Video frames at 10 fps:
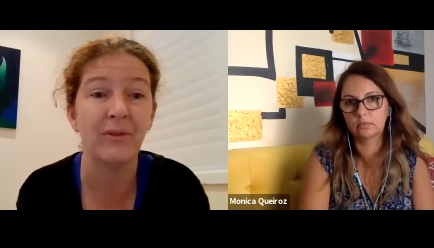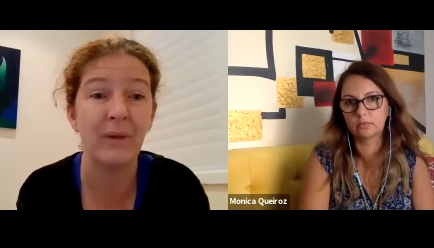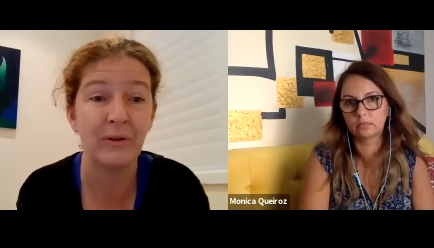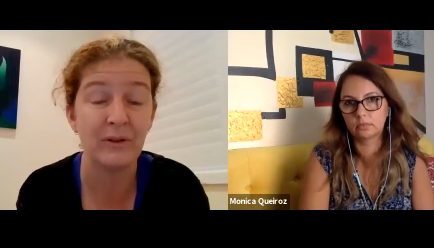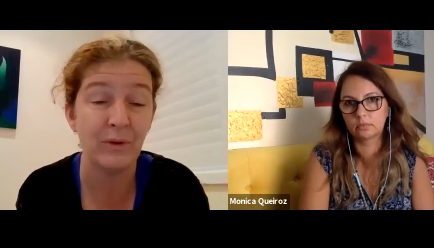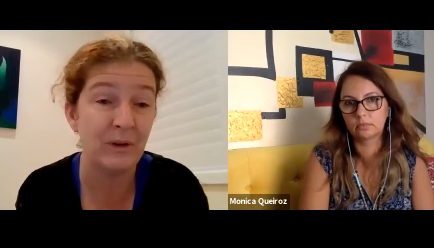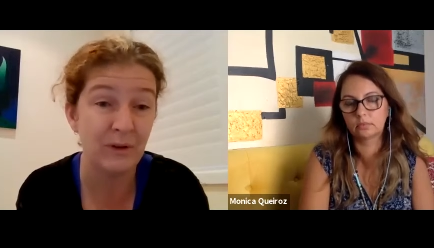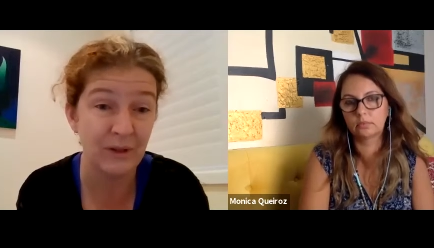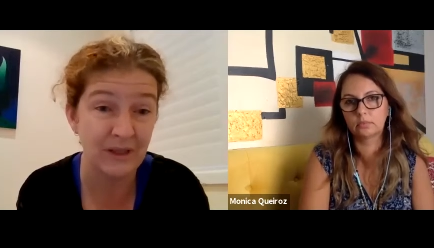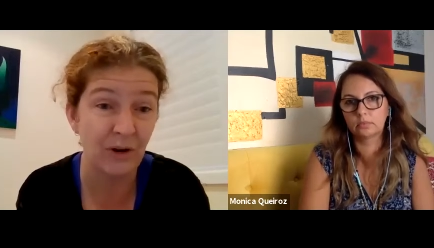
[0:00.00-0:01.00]
Speaker 1: from elsewhere
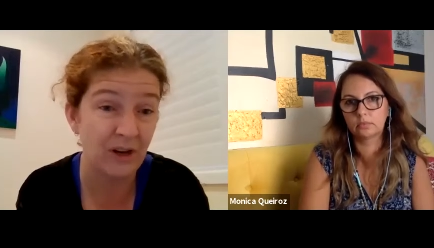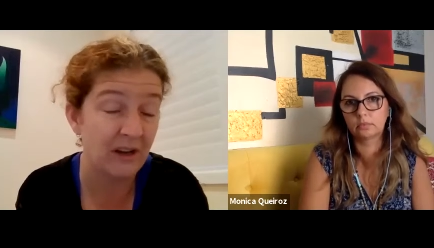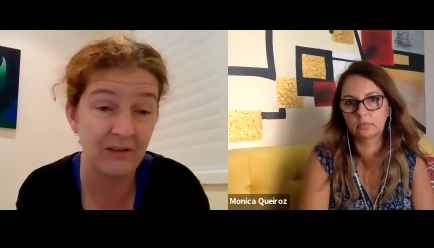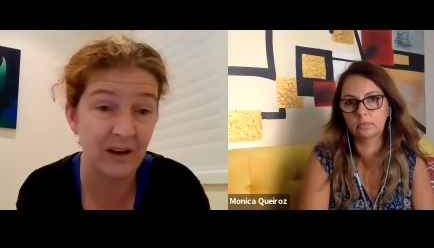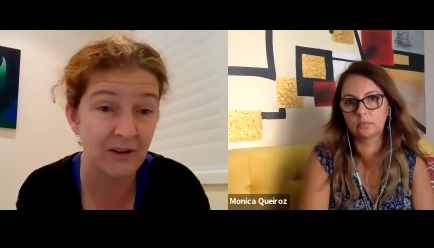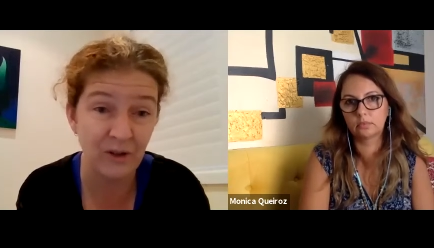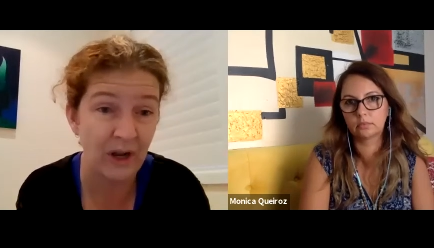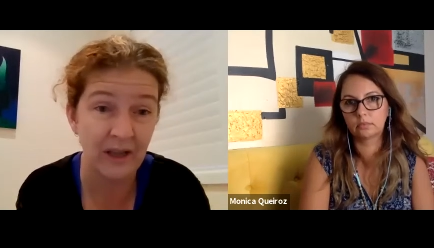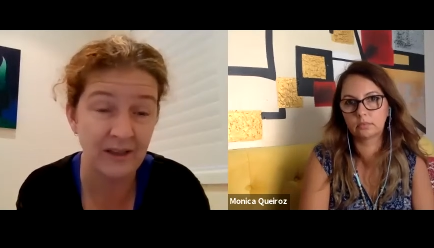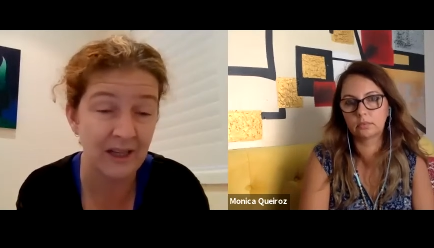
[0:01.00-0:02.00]
because it's only then
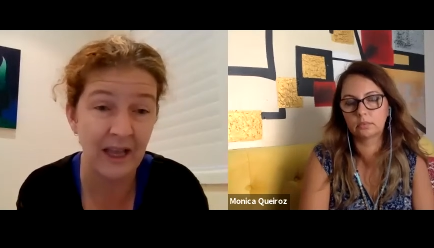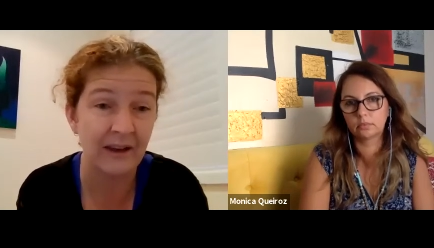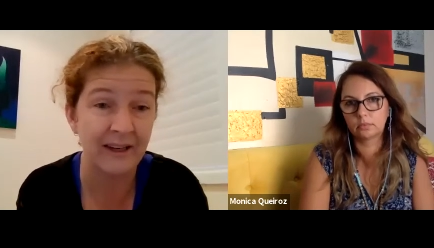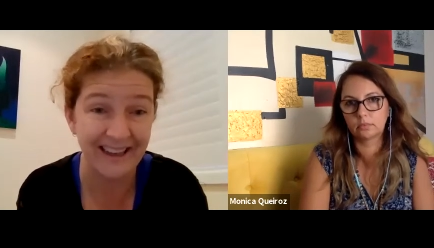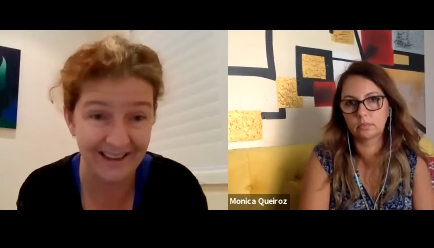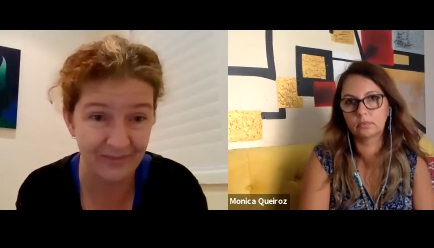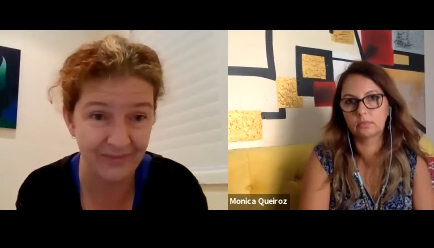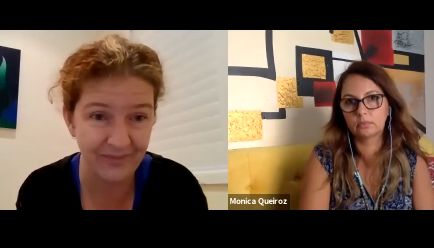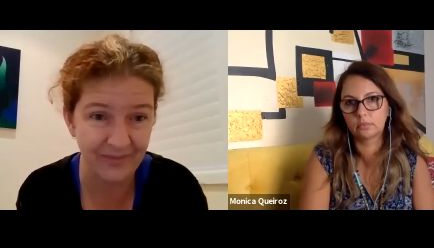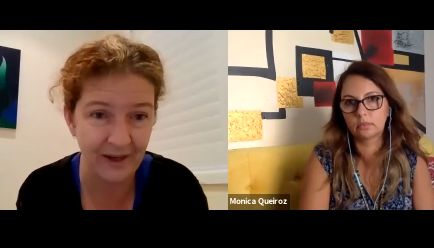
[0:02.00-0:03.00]
Australians allowed in.
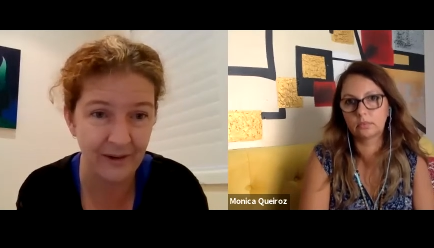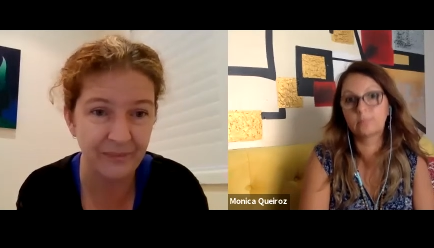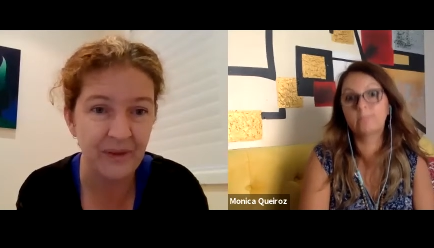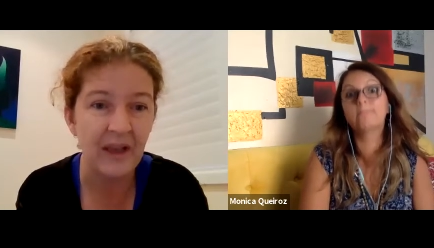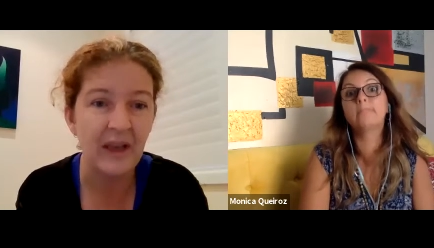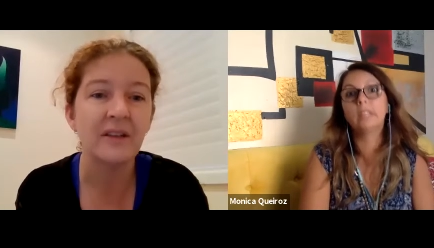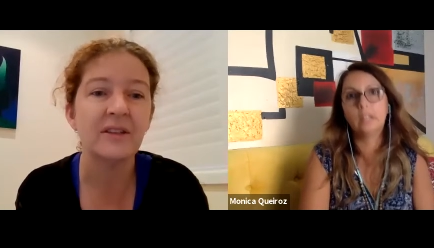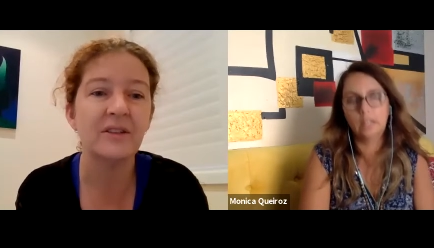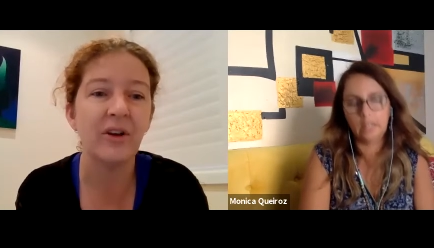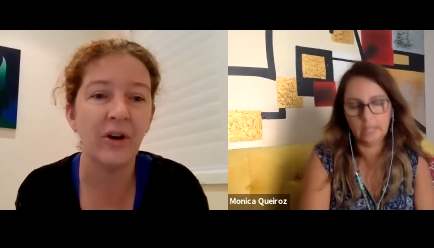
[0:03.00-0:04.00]
Yeah.
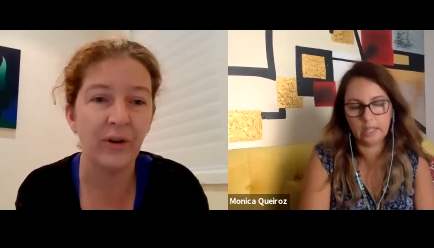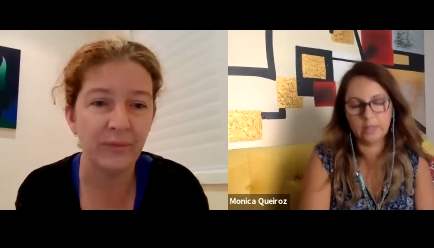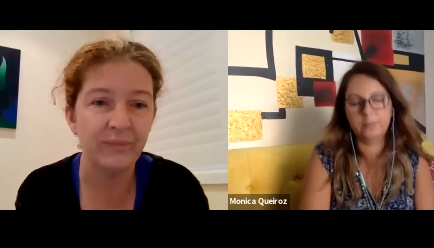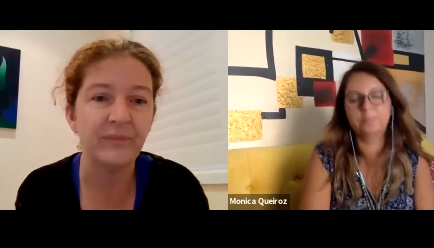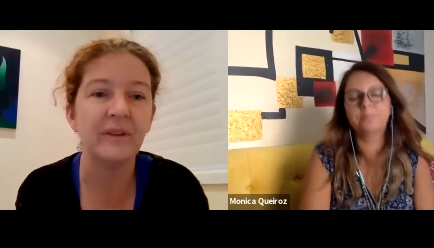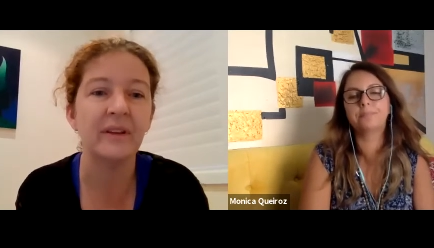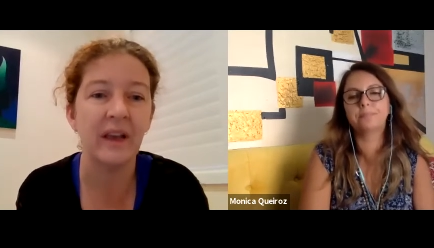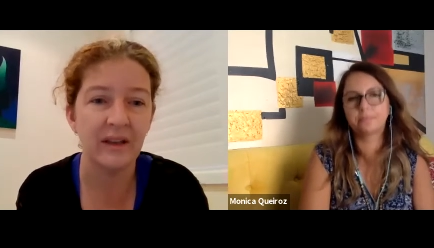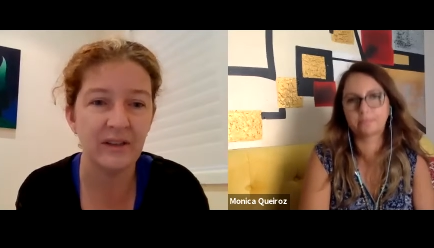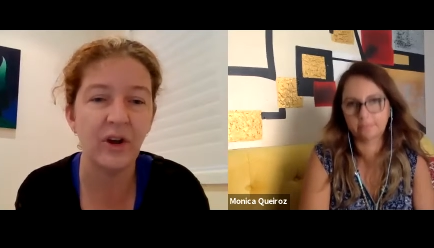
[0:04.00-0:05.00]
So,
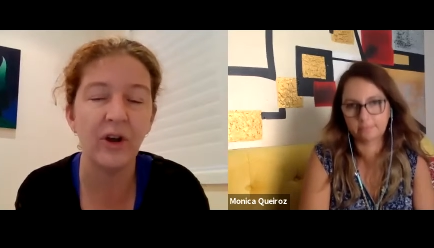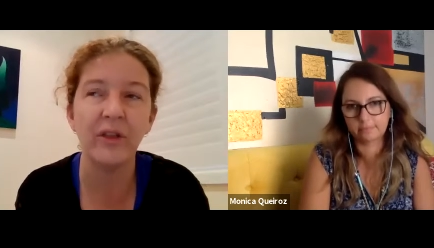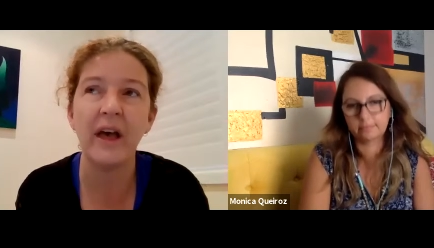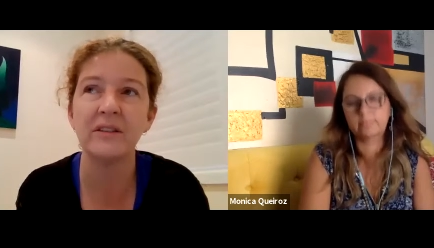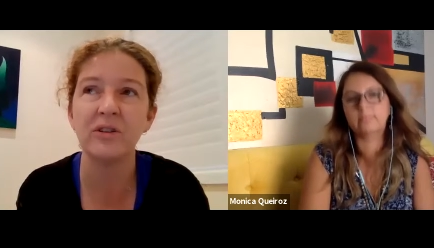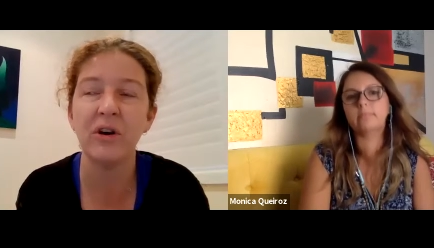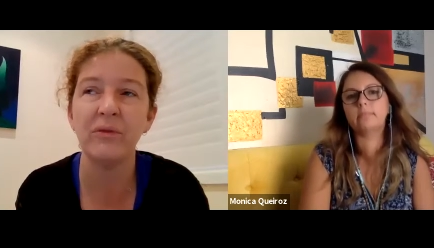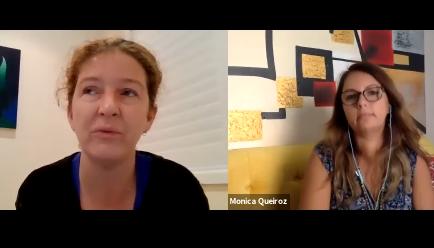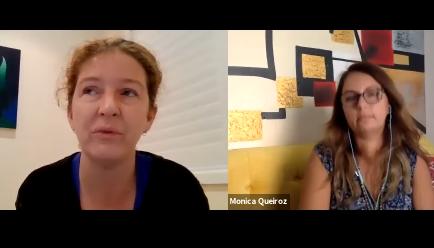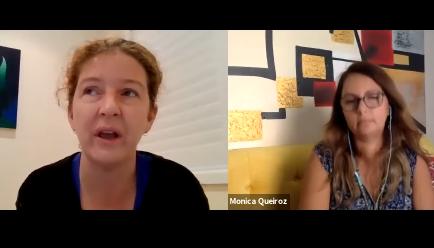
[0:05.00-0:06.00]
yeah. yeah, so that's kind
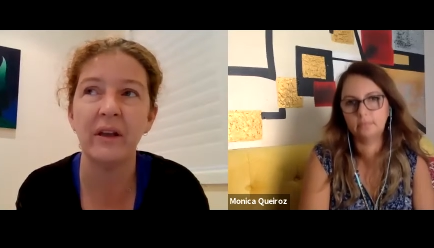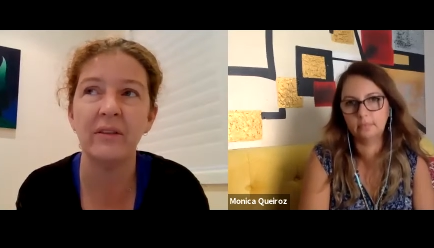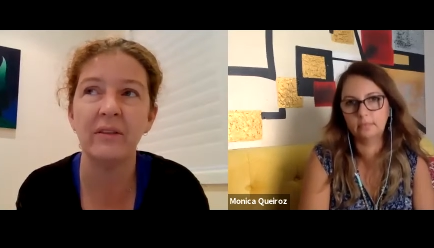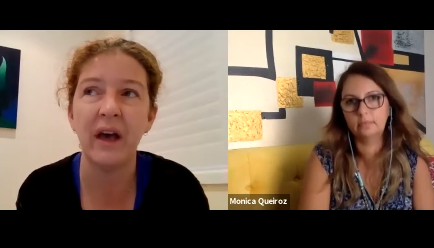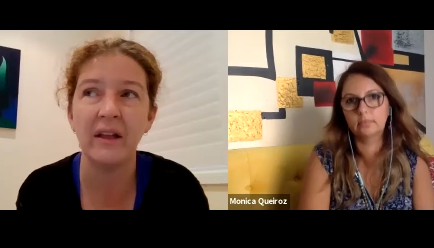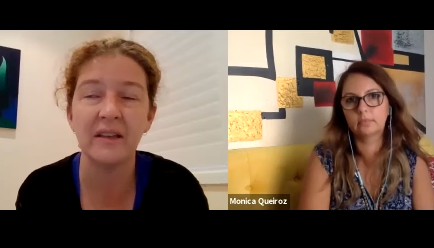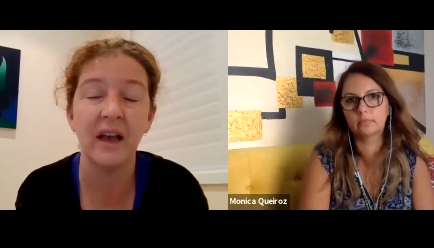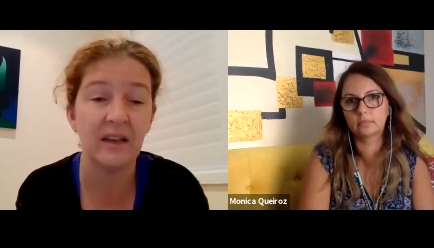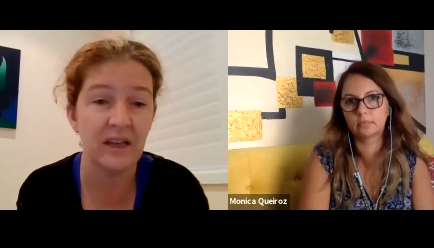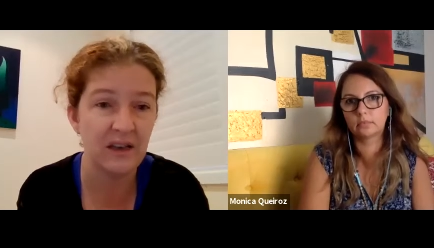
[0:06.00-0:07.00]
of where that's
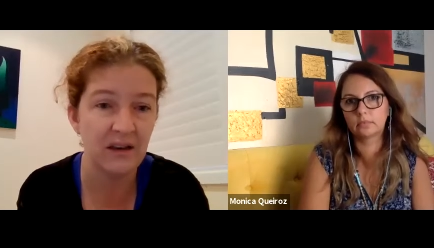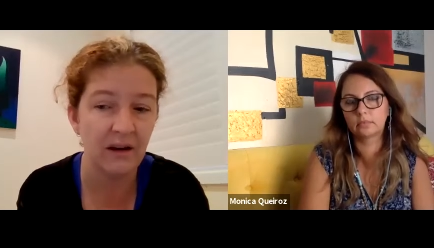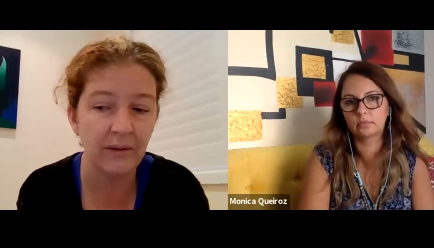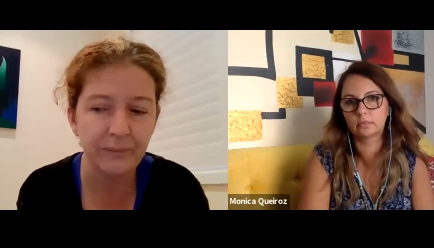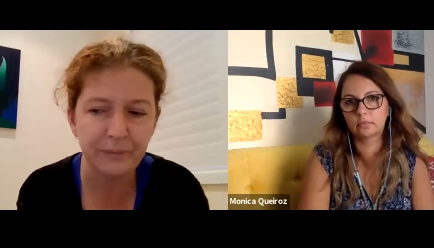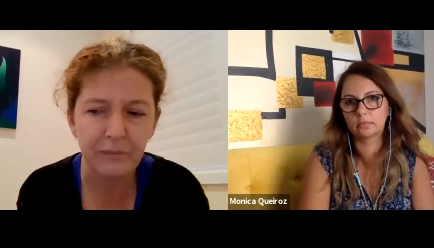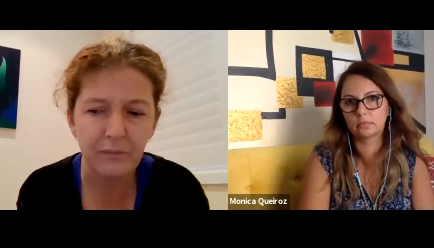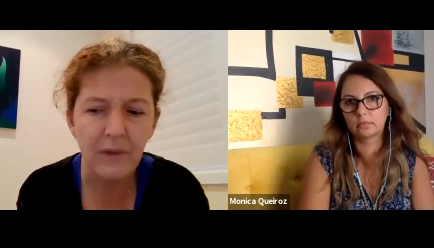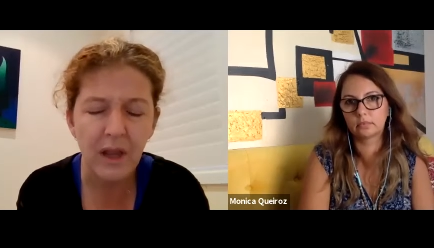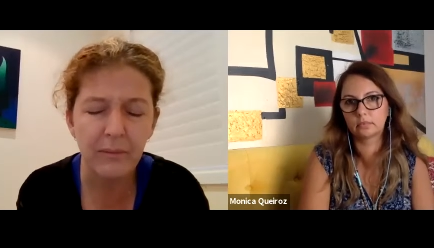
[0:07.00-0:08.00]
at here.
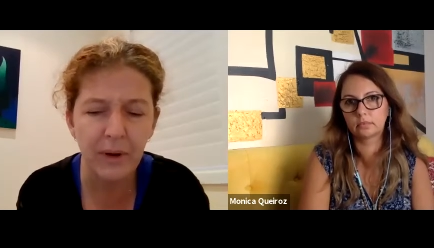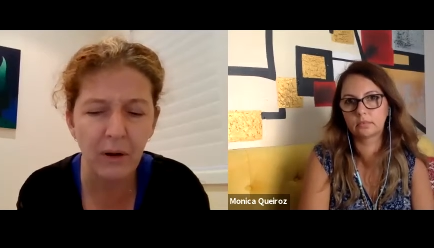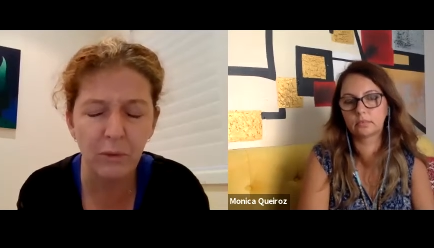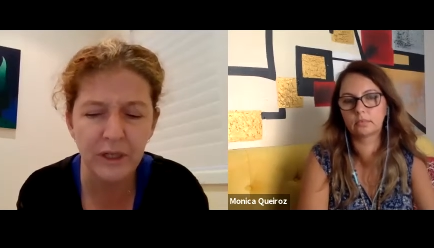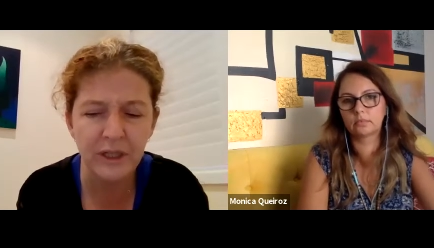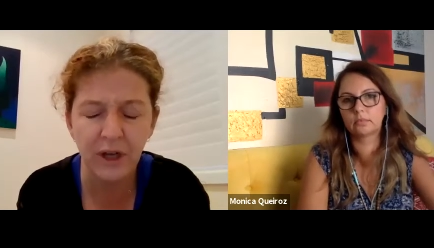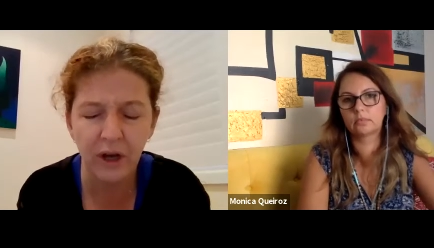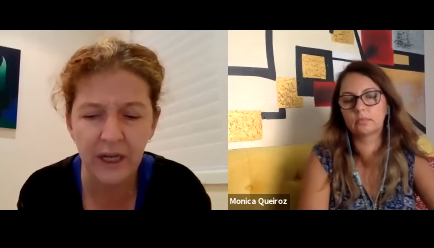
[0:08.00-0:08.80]
But I mm wanted to mm-hmm.